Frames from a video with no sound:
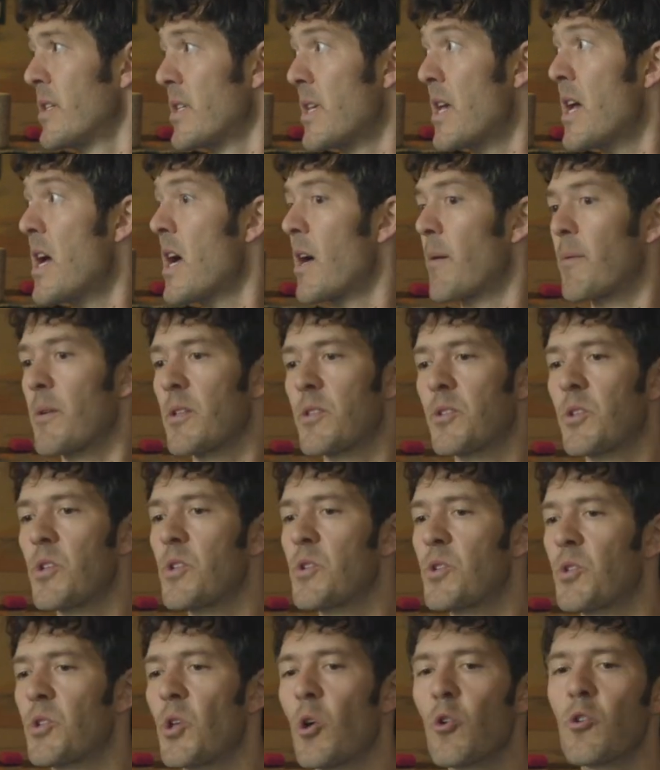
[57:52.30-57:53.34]
Yeah, it's
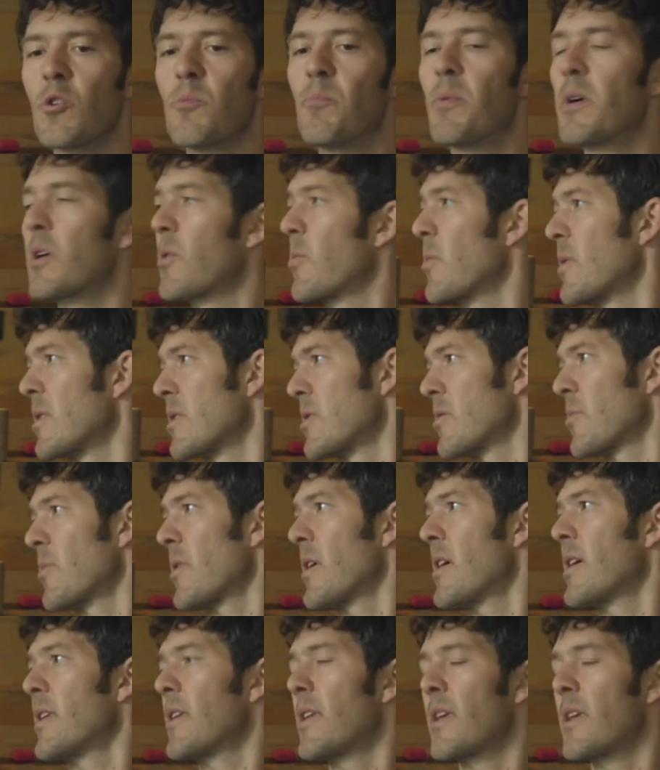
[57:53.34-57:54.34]
just so ubiquitous, right?